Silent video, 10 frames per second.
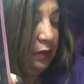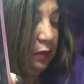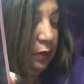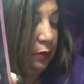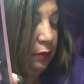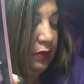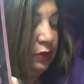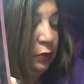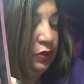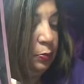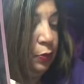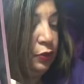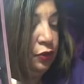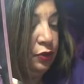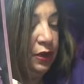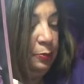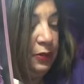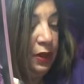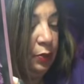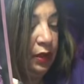uh, crystal support your
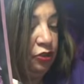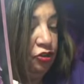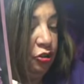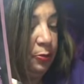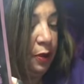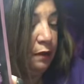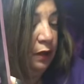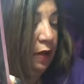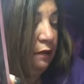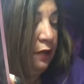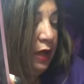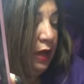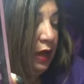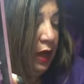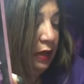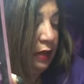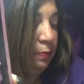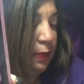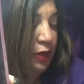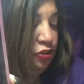deepening relationship of love and
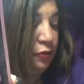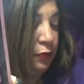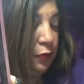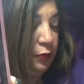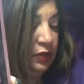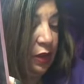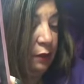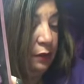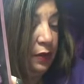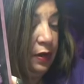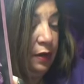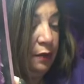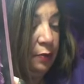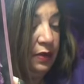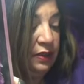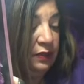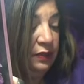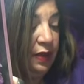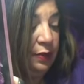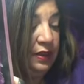compassion for yourself. From this
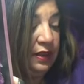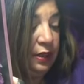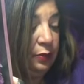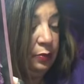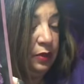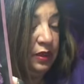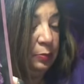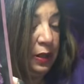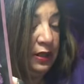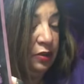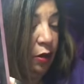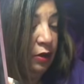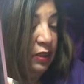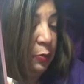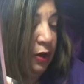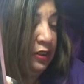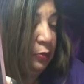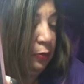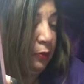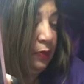very sacred space, all is
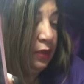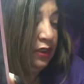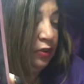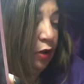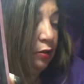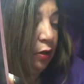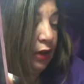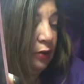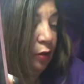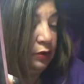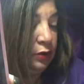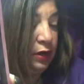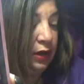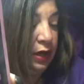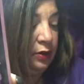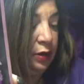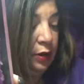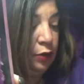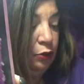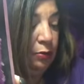possible. This card can also indicate
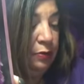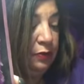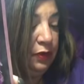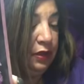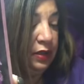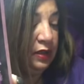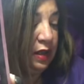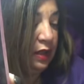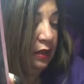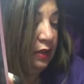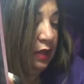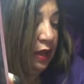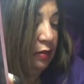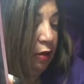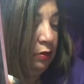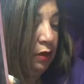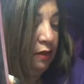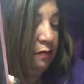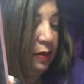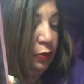you have been feeling disconnected and
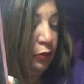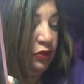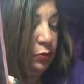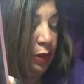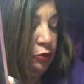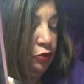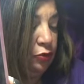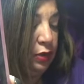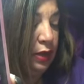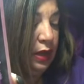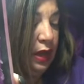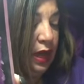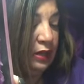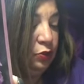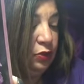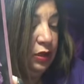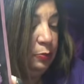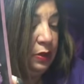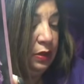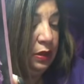unloved by those around you. As you
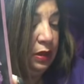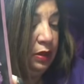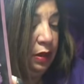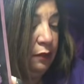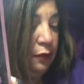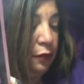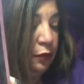deepen in love for